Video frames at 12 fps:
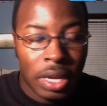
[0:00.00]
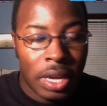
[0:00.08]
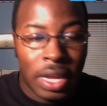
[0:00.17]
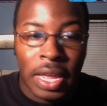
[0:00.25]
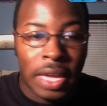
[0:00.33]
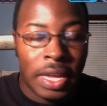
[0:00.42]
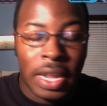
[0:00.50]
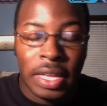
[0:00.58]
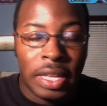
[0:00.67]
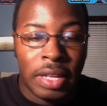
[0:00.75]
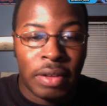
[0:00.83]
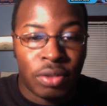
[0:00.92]
And I gotta
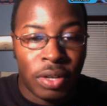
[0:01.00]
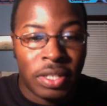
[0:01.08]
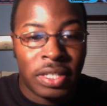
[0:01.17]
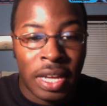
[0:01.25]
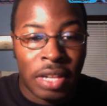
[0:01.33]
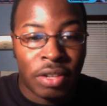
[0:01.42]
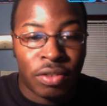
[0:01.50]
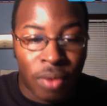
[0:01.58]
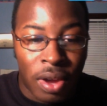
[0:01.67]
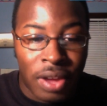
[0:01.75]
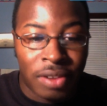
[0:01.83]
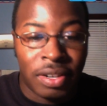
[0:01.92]
give Tracy Ellis
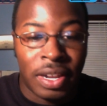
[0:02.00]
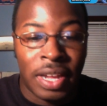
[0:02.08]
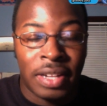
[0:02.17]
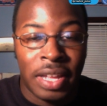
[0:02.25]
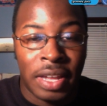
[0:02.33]
Ross and Anthony